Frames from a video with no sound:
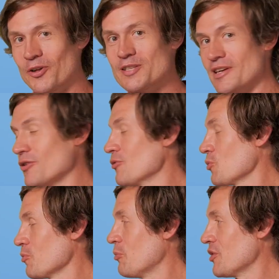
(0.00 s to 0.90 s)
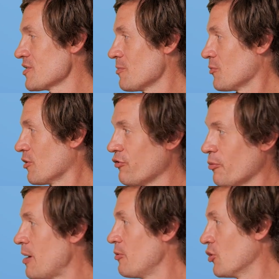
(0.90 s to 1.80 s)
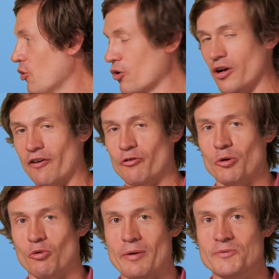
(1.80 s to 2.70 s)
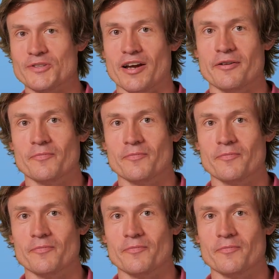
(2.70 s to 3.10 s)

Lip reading: let's say that we're building something for maybe a local government website.